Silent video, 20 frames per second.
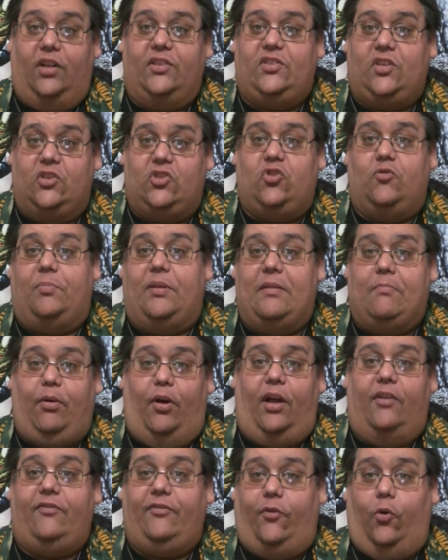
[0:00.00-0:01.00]
it to be
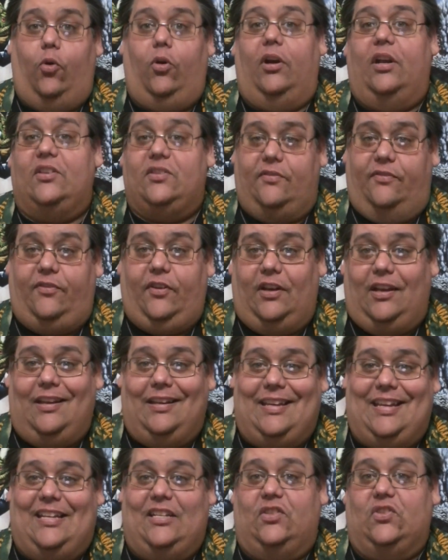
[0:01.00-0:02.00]
bought for is a
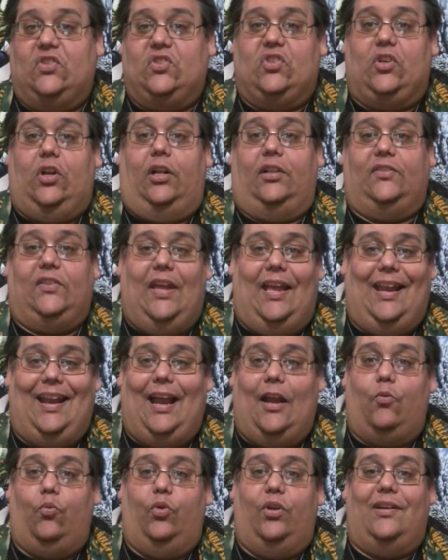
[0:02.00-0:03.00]
fucking insult, and
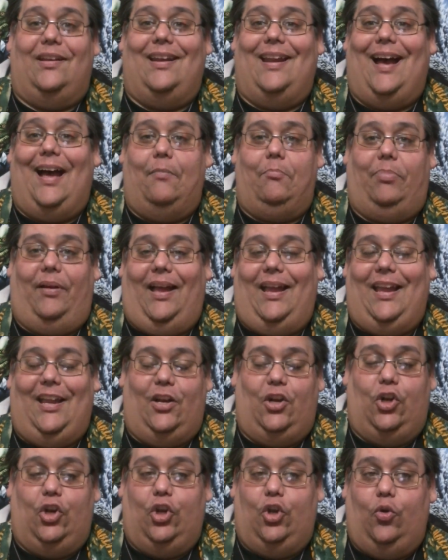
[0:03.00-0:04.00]
I would not buy
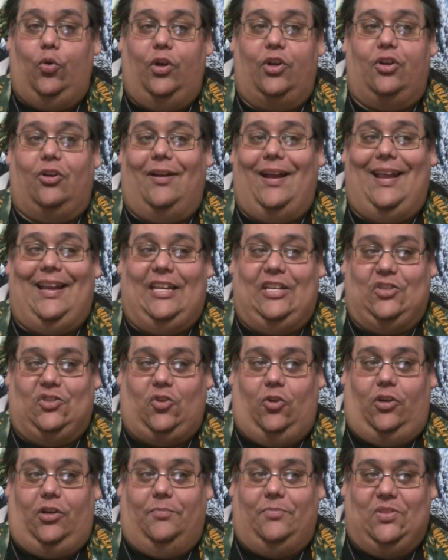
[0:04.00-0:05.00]
it new under any
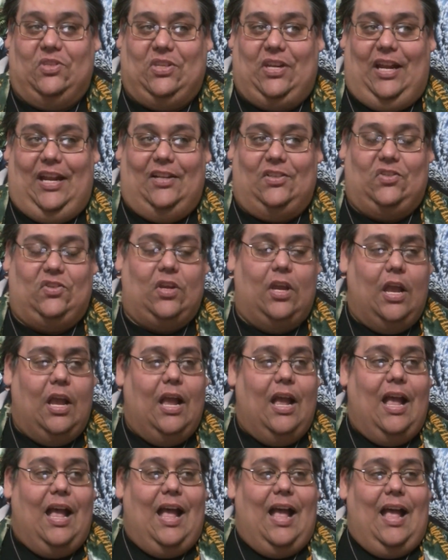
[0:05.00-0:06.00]
circumstance.
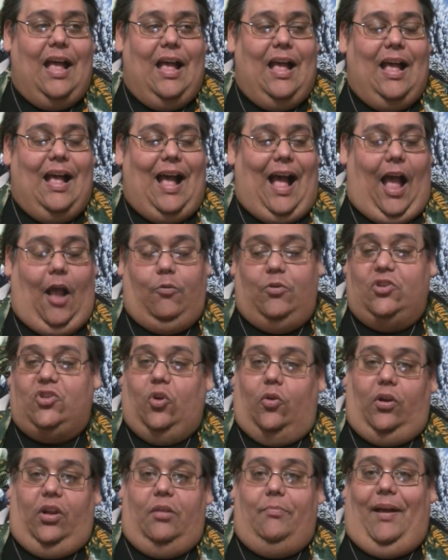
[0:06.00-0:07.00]
I would
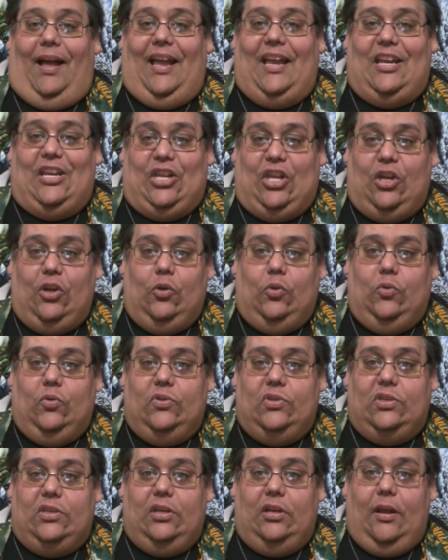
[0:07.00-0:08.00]
totally buy it
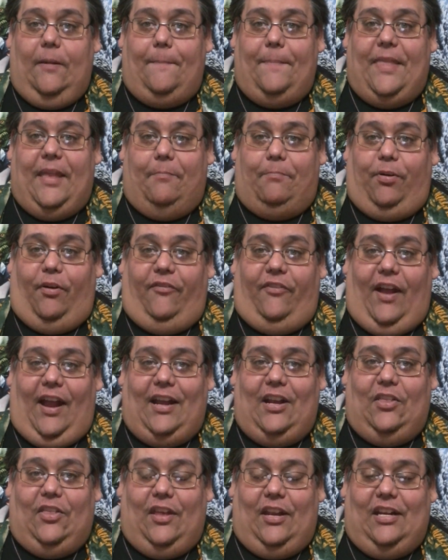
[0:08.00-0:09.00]
used,
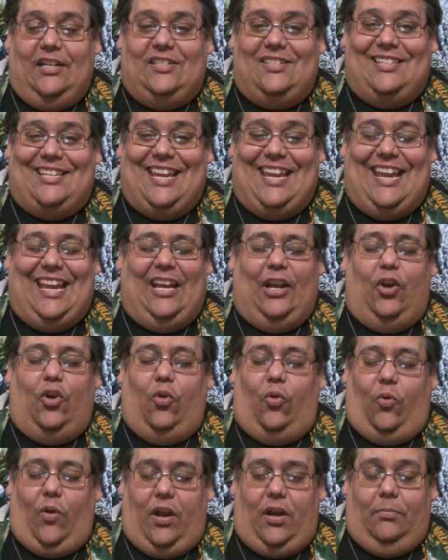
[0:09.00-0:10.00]
provided that it's
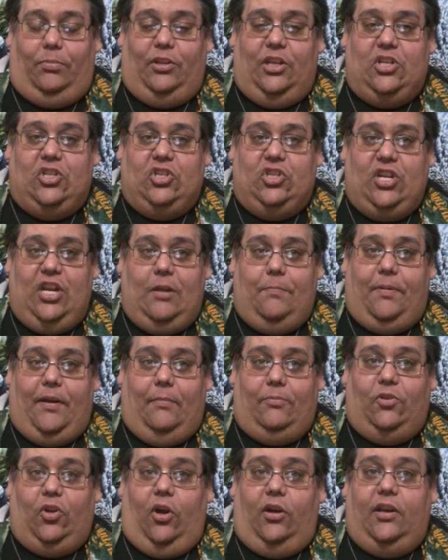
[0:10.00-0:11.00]
incredibly cheap, and
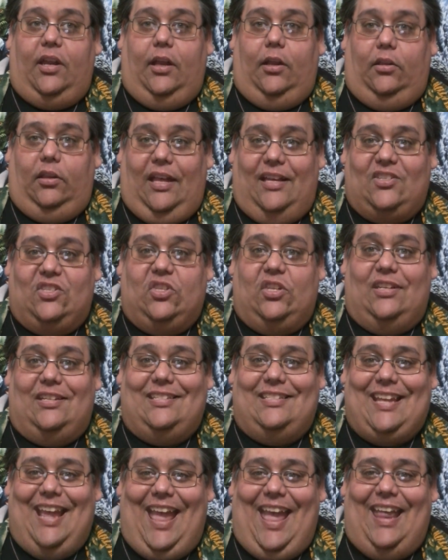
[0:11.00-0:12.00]
I'm talking less than
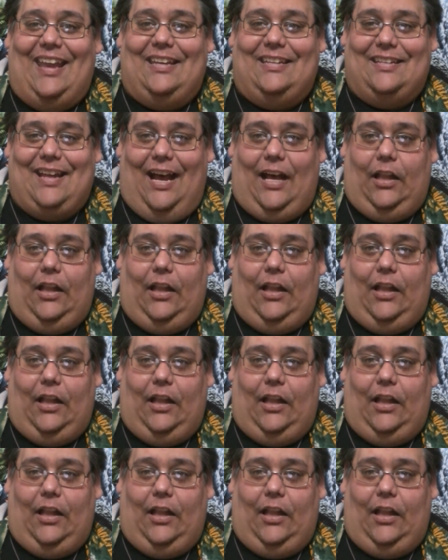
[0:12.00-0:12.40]
$10,